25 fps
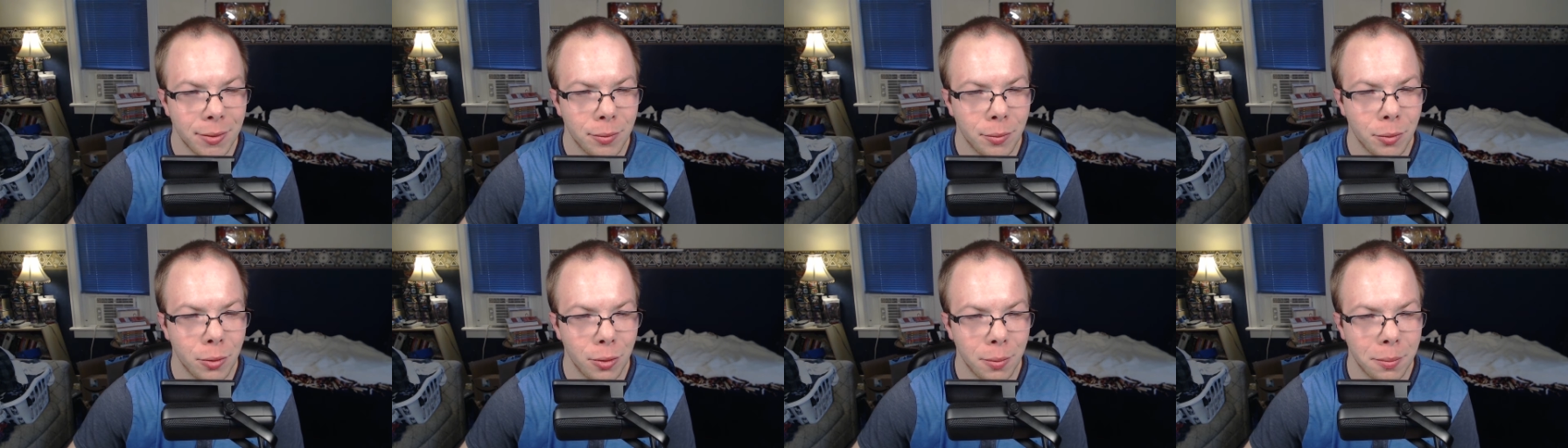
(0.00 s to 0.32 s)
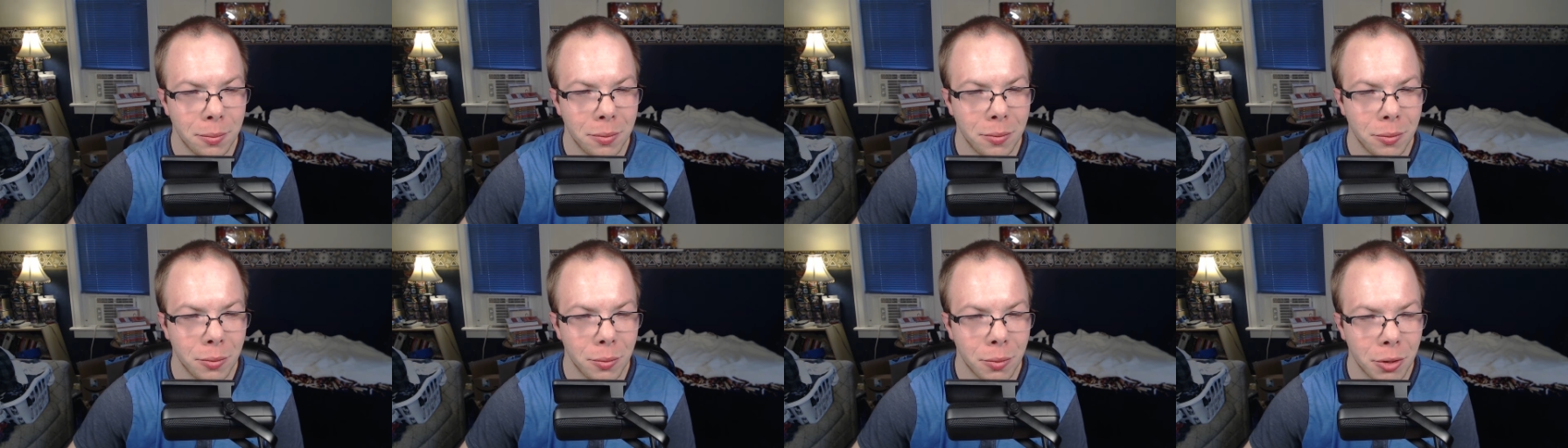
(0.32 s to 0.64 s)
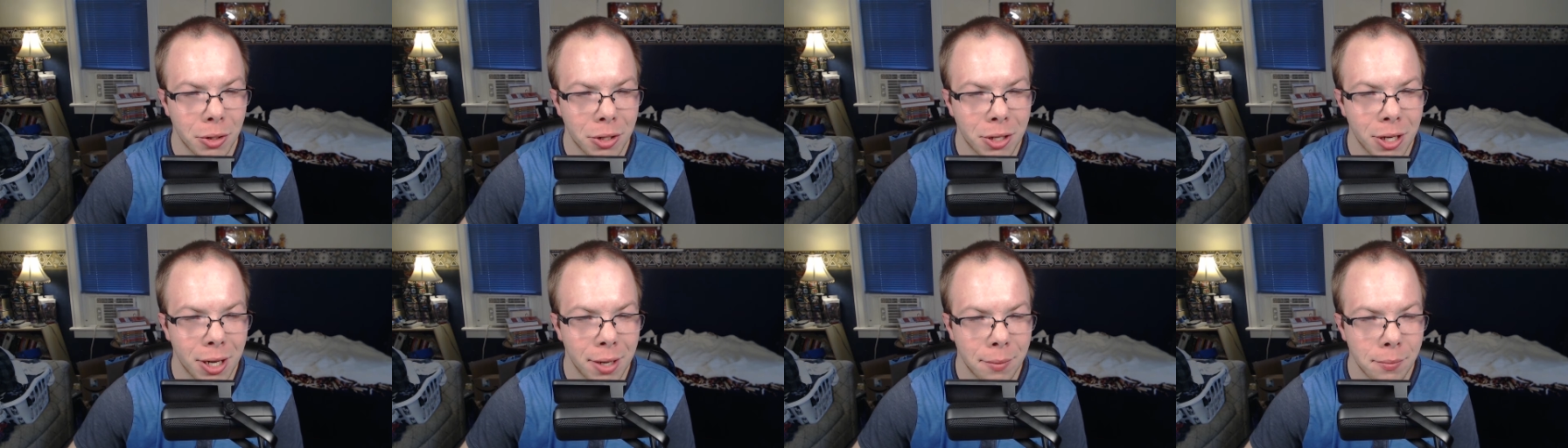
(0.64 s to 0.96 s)
will
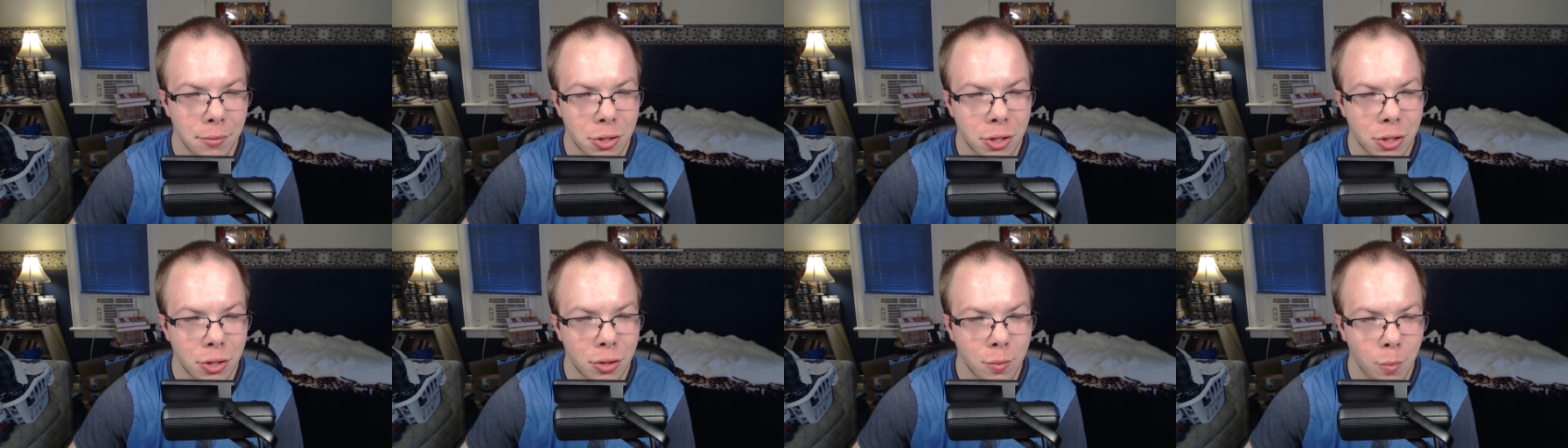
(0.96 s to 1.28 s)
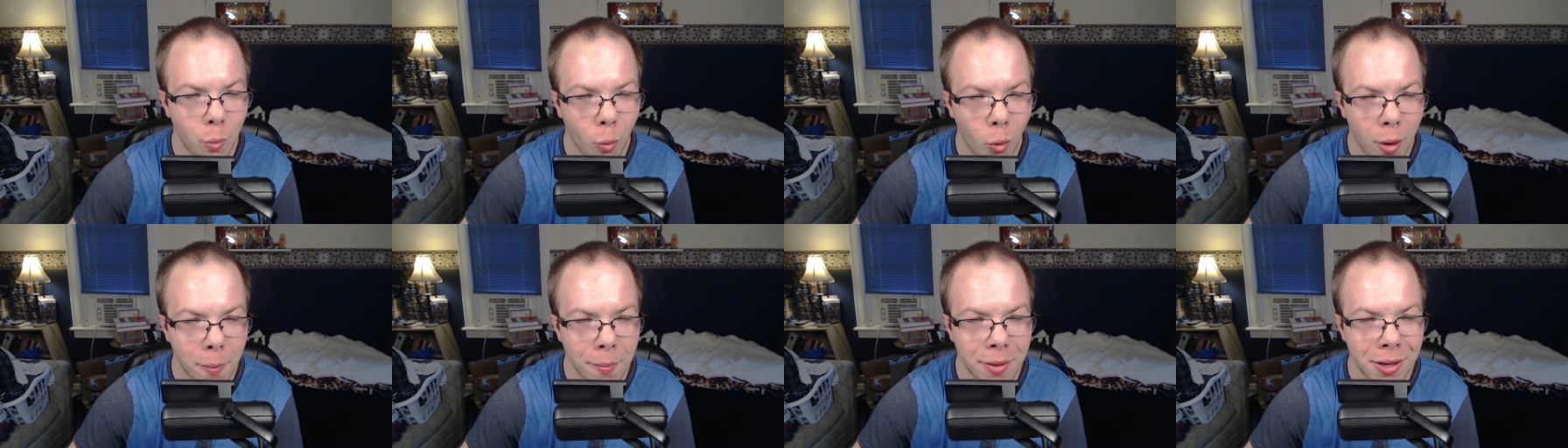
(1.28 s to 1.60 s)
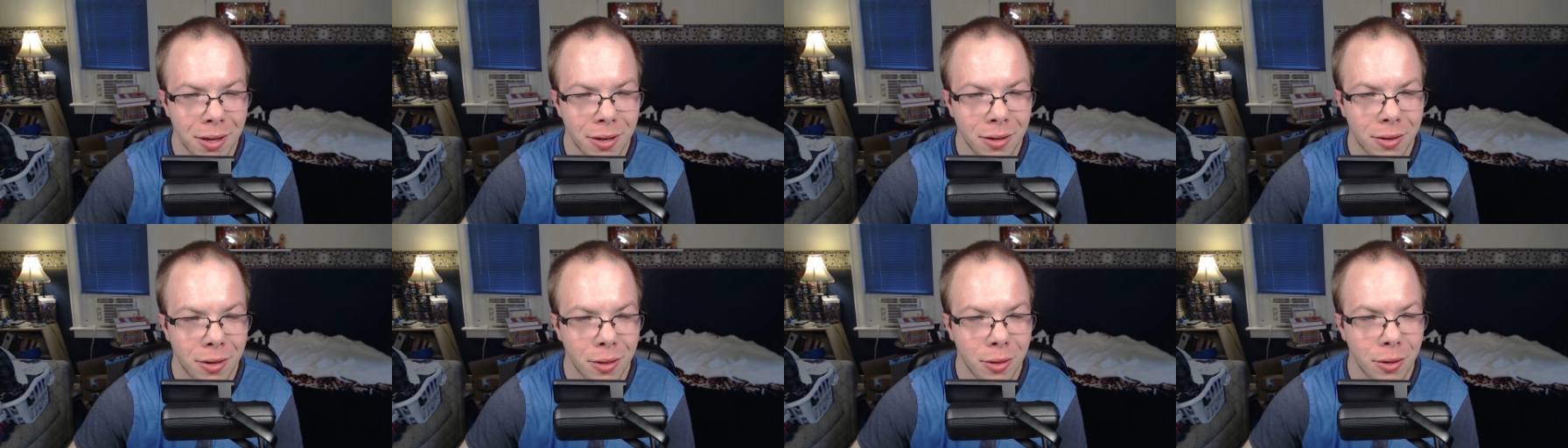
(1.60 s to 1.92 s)
will come
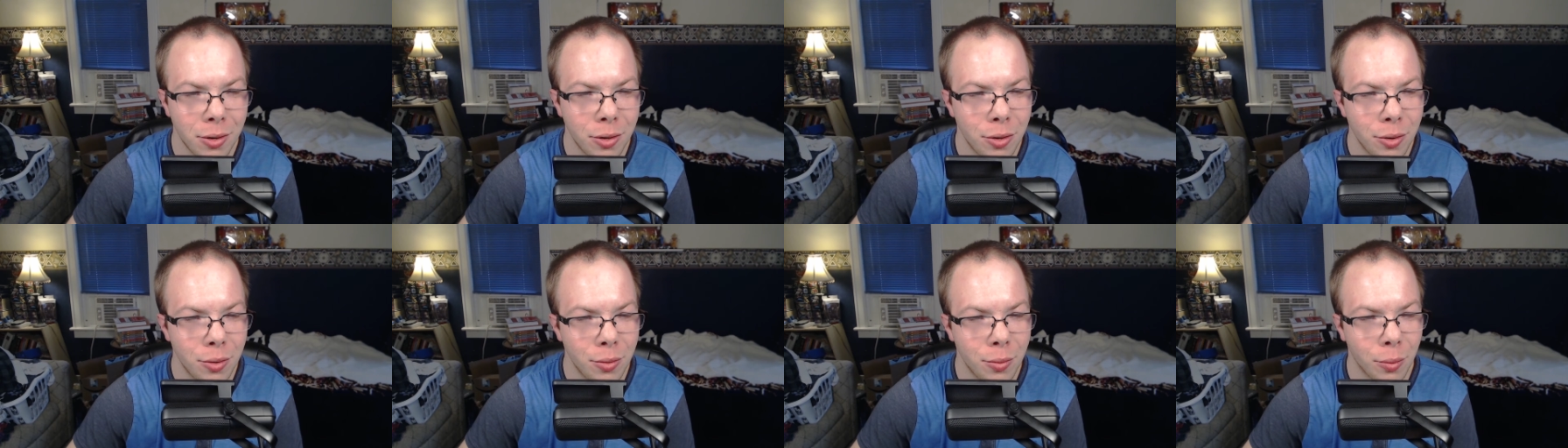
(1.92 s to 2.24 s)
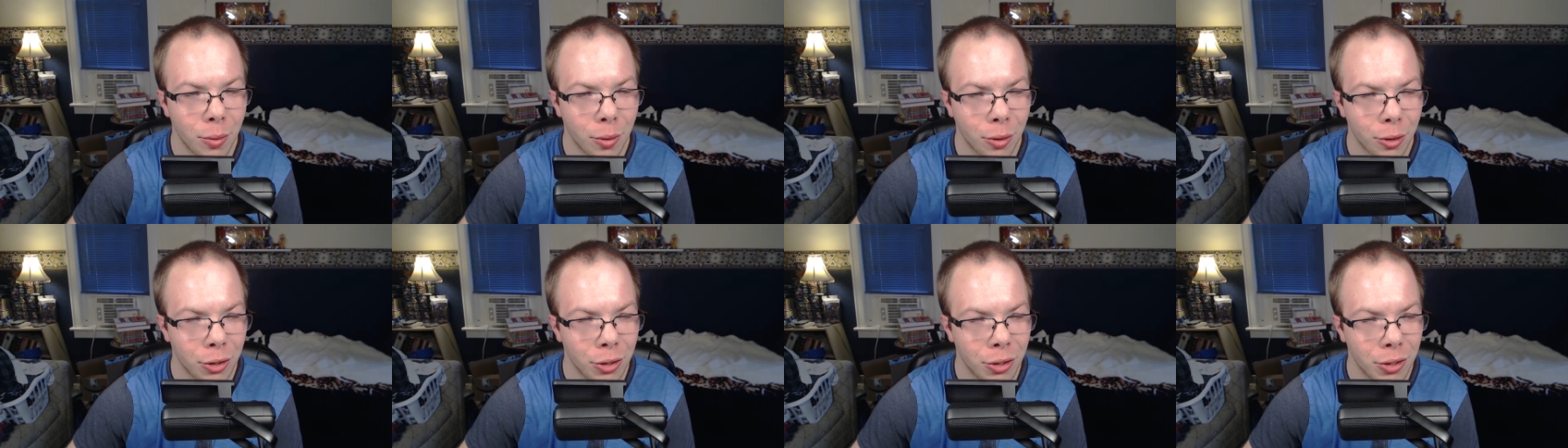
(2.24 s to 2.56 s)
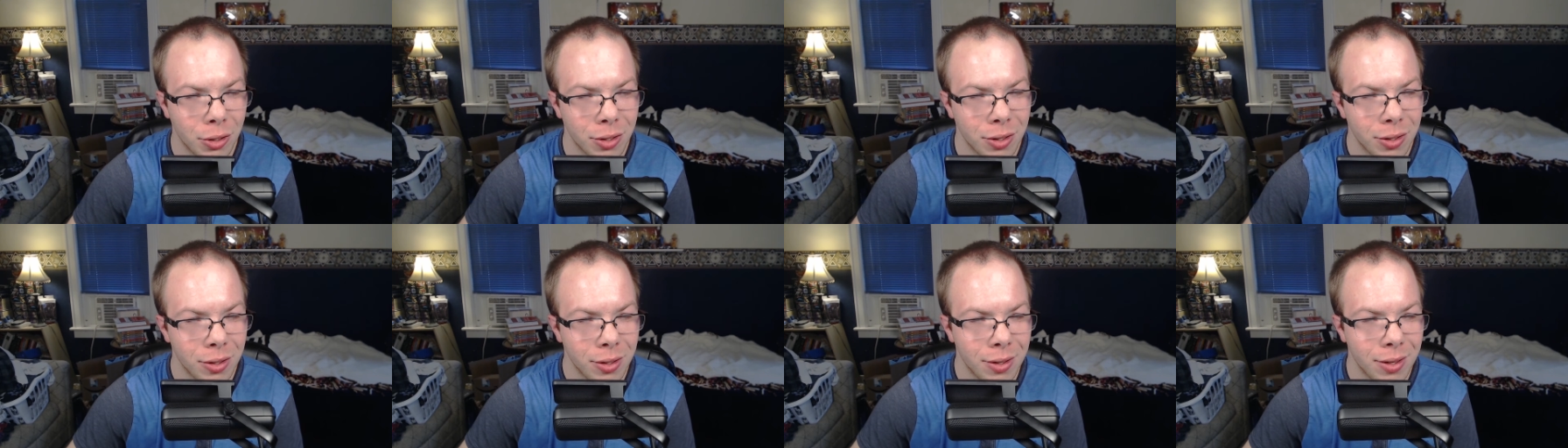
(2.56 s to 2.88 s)
swarming into the new
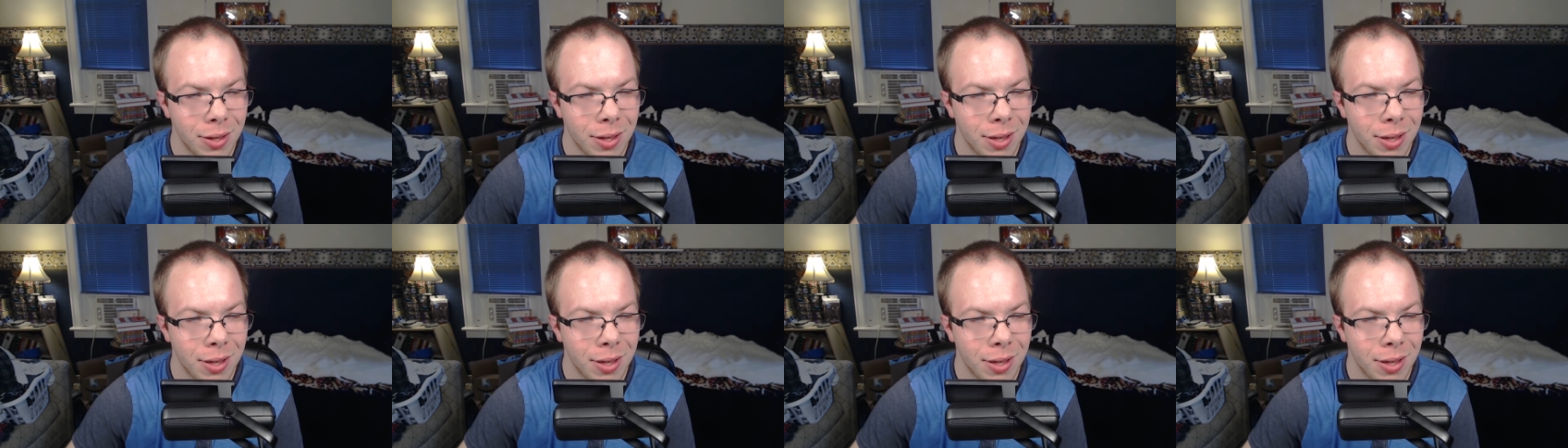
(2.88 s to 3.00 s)
world.